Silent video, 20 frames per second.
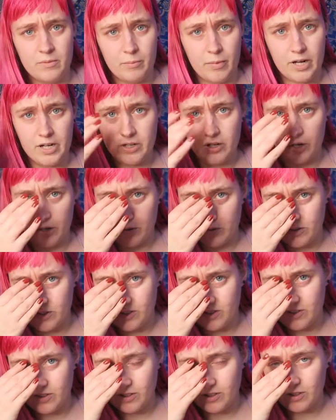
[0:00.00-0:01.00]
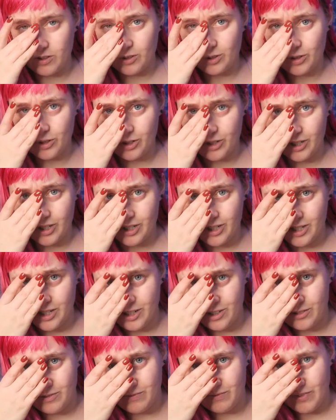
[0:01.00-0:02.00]
my nose is a little
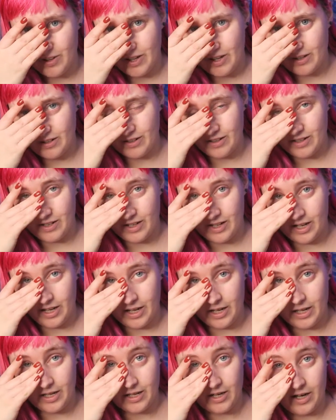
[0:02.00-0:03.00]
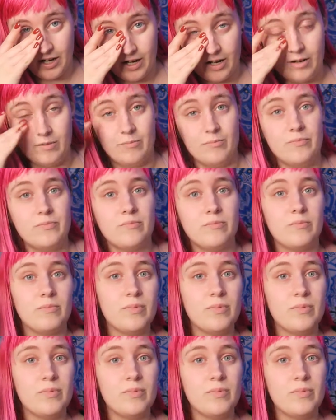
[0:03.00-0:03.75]
crooked and